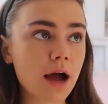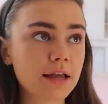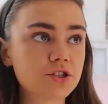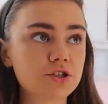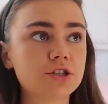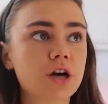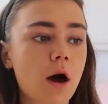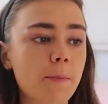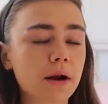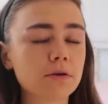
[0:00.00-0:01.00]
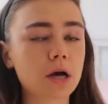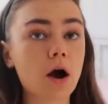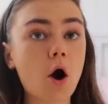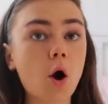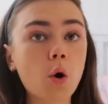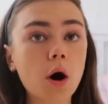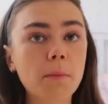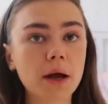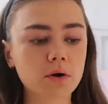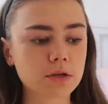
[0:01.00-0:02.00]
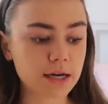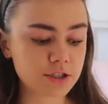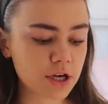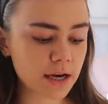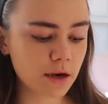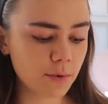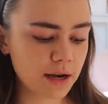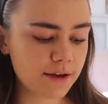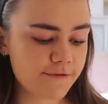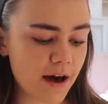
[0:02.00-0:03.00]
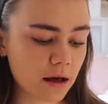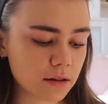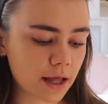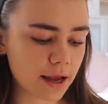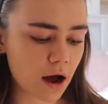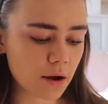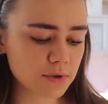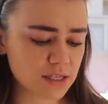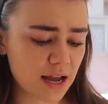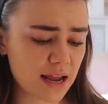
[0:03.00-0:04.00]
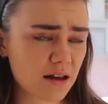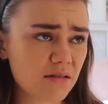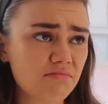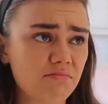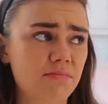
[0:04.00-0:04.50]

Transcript: I stood up and I was like, oh my god, I genuinely felt like I was like,